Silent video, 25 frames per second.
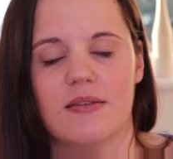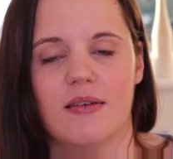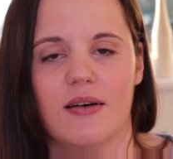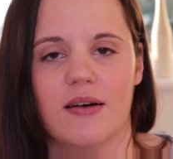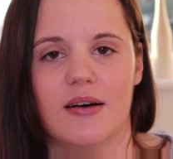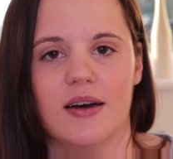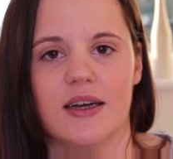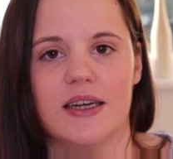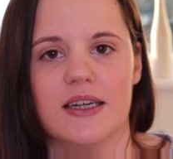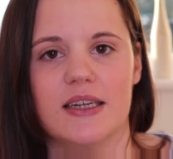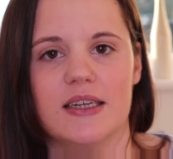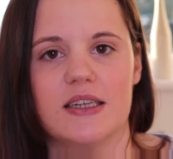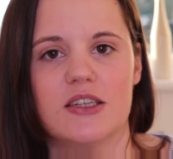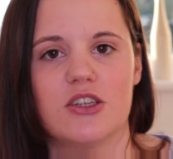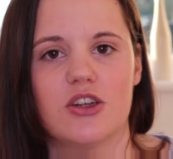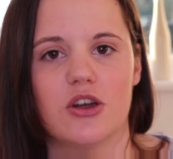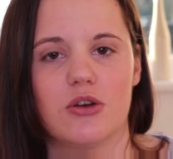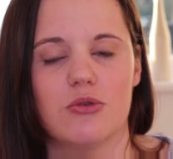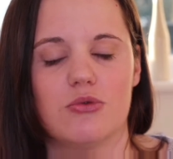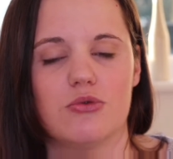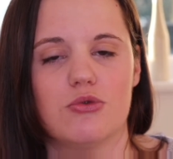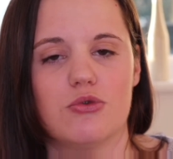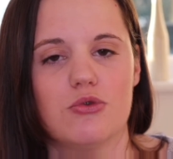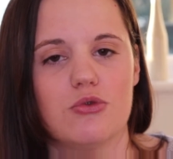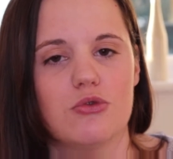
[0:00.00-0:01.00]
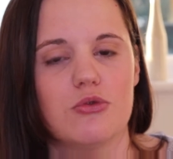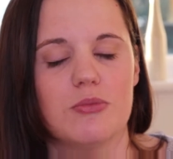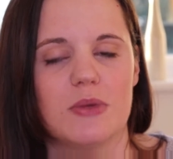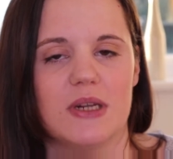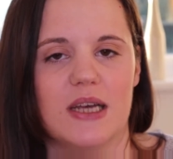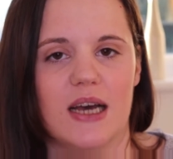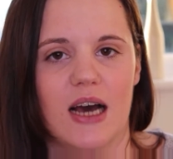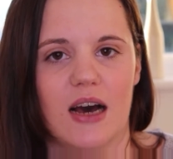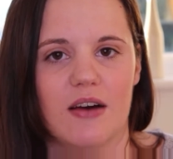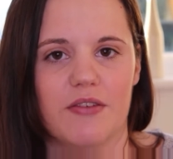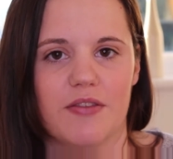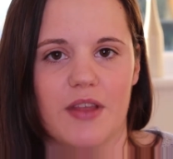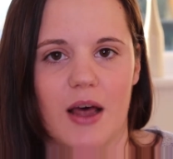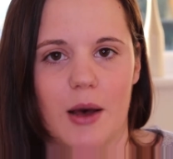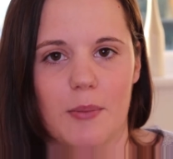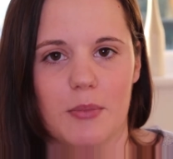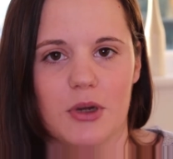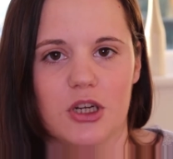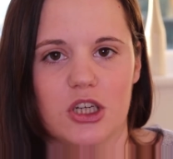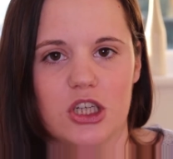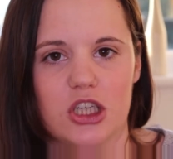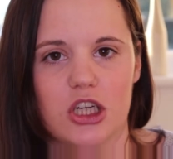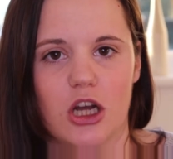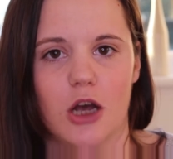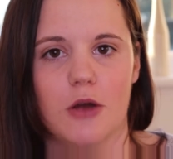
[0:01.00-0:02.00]
I don't normally have that
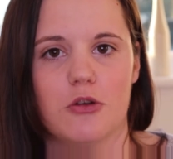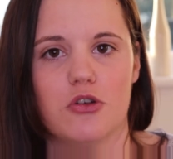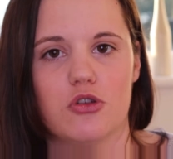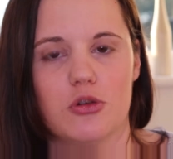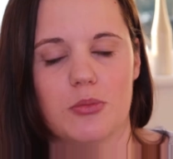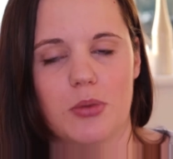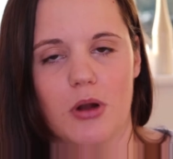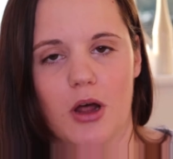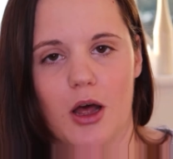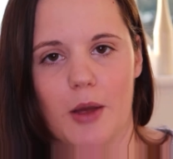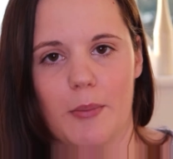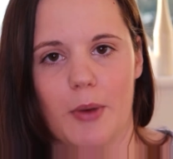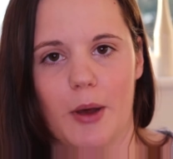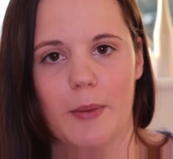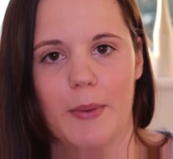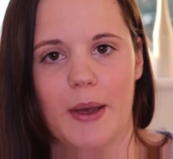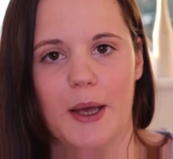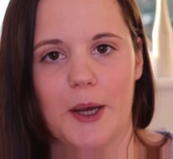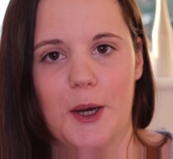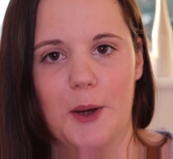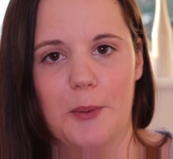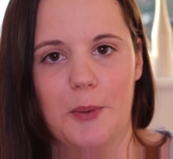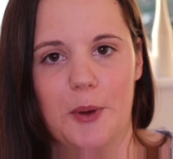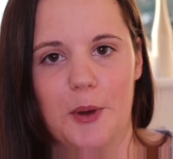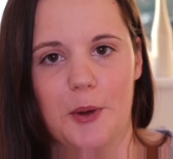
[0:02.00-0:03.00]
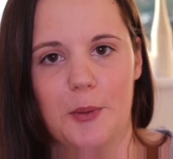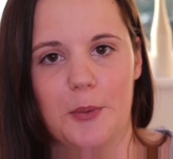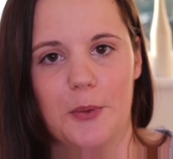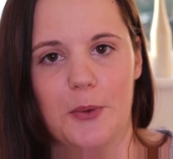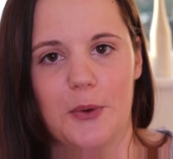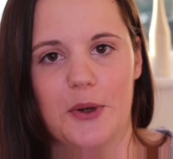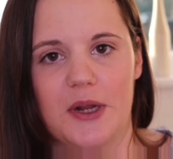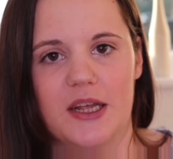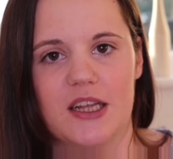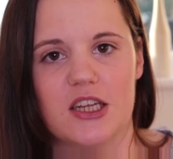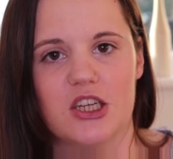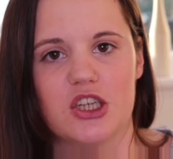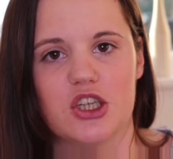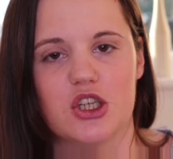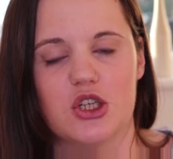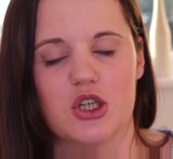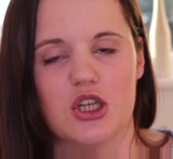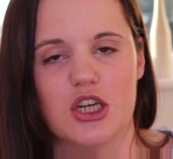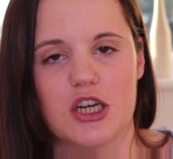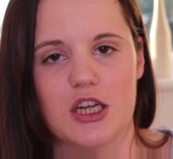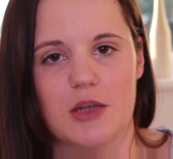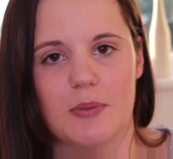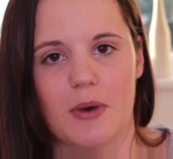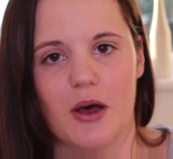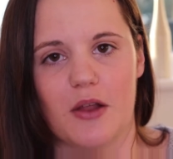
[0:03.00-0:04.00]
much time to apply my makeup in the mornings,
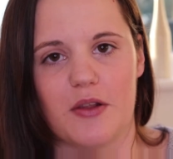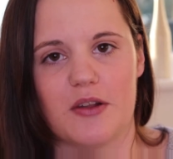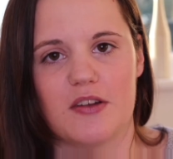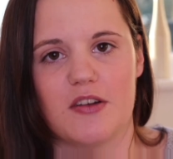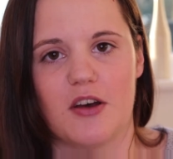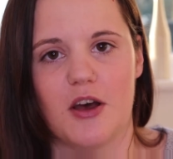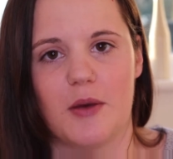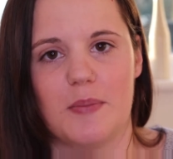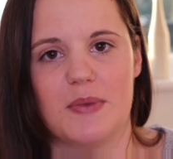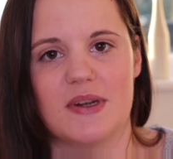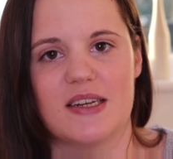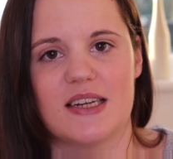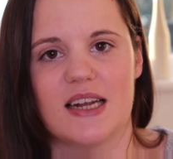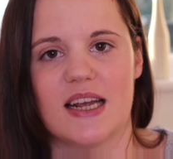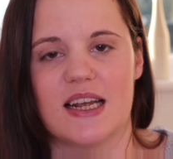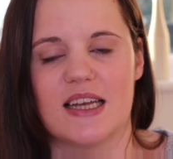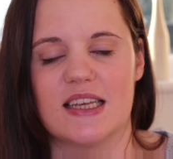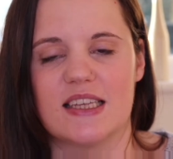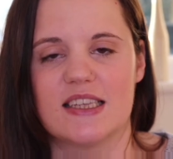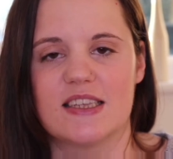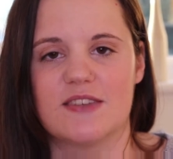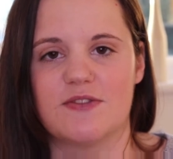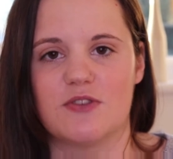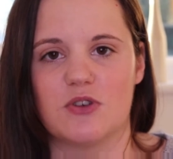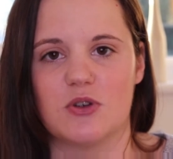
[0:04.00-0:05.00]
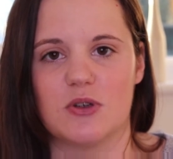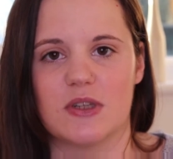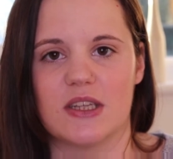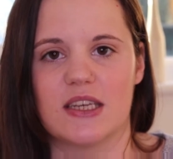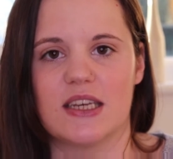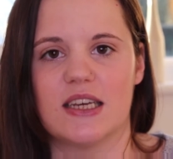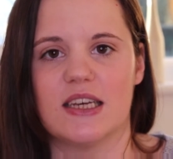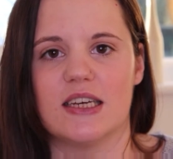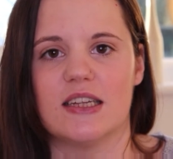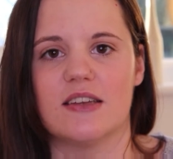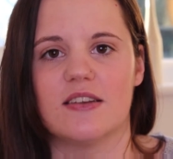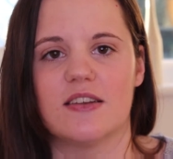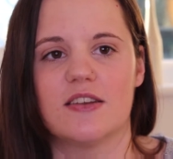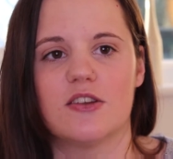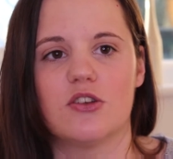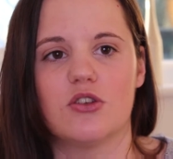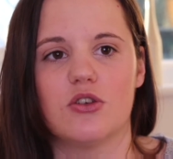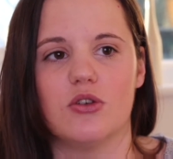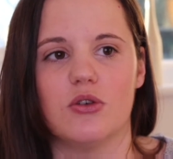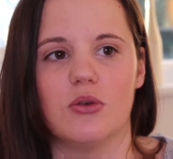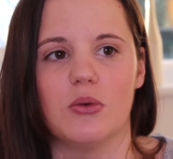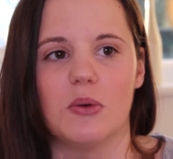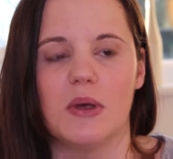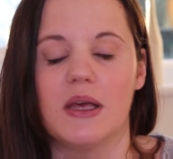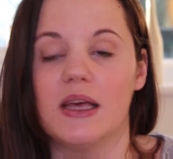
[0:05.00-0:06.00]
usually about the time it takes for the kids
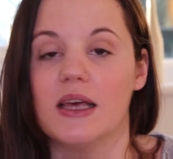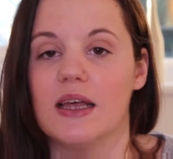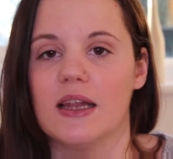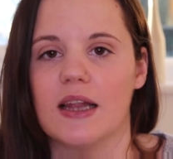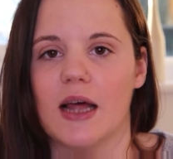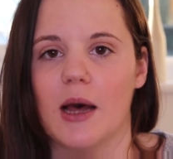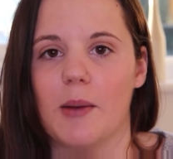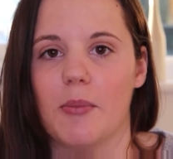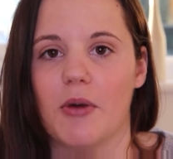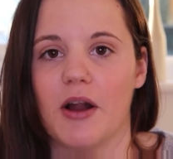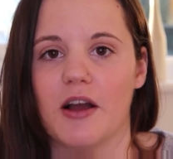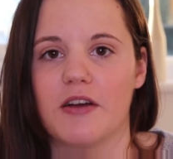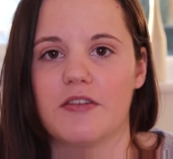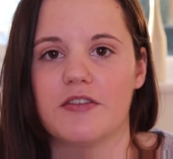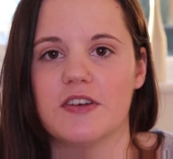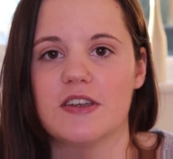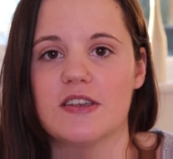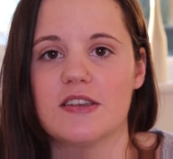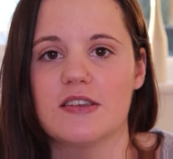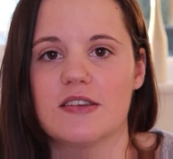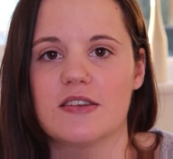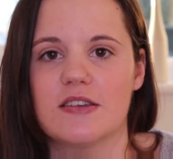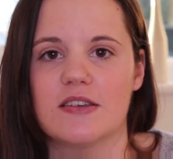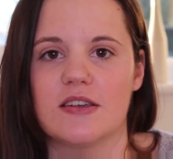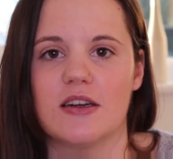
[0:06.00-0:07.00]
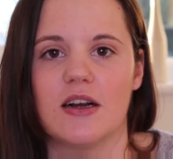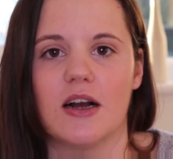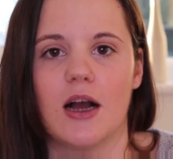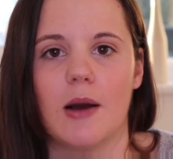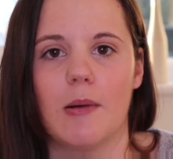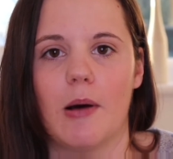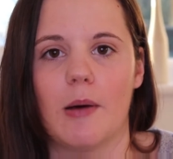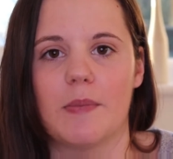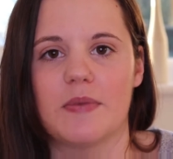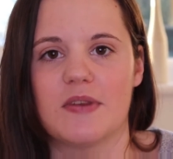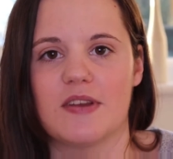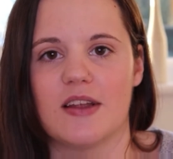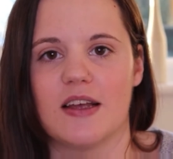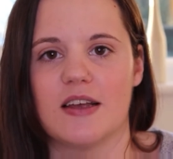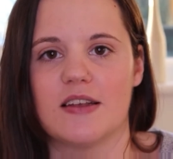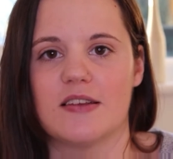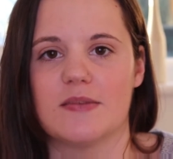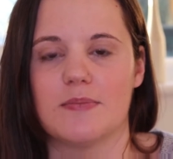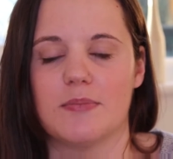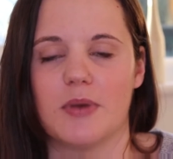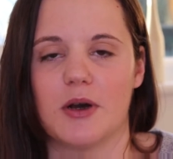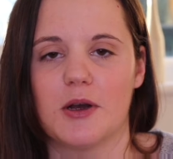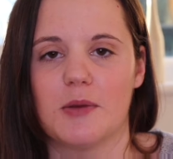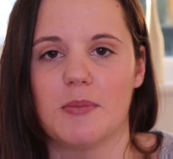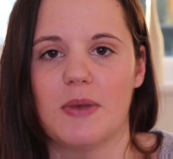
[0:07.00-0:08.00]
to eat their breakfast and come upstairs
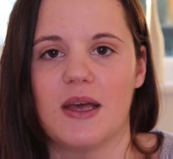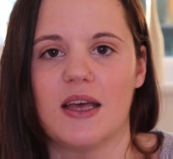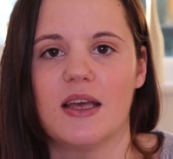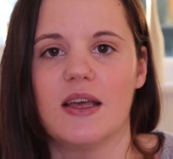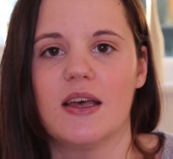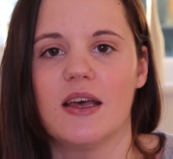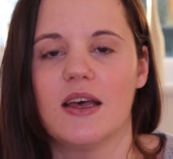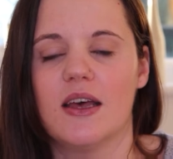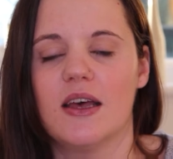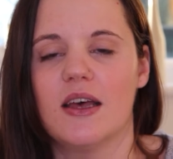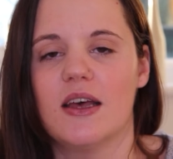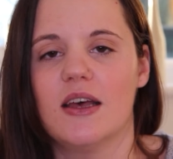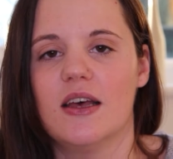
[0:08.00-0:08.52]
and bug me.